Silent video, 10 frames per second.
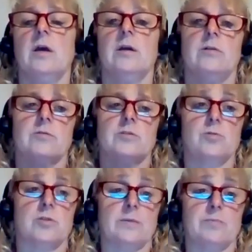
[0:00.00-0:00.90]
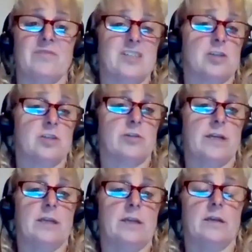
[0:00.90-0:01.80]
your suicide prevention
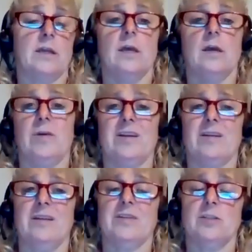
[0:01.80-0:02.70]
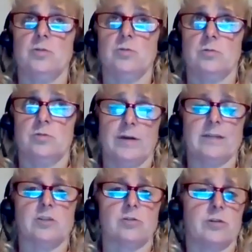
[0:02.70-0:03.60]
training, we could even do
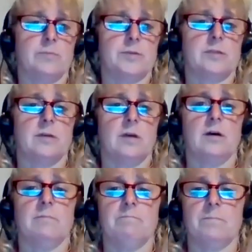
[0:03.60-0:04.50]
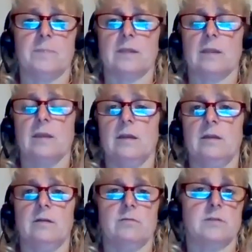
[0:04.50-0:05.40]
transcripts.
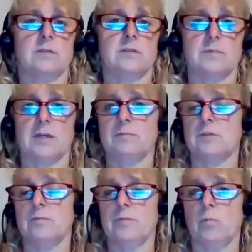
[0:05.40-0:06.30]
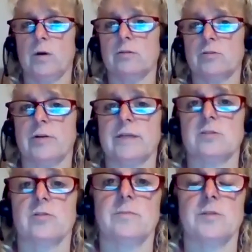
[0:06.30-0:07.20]
Sometimes you may want your
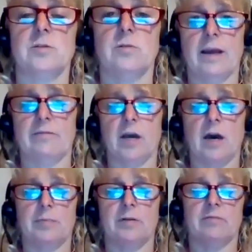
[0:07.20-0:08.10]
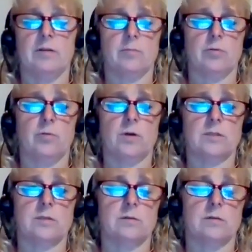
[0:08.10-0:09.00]
transcripts, you don't have a copy of them or you want
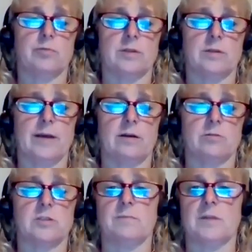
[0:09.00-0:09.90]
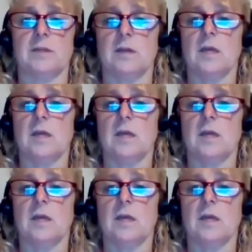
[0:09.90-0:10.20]
to print them out or something.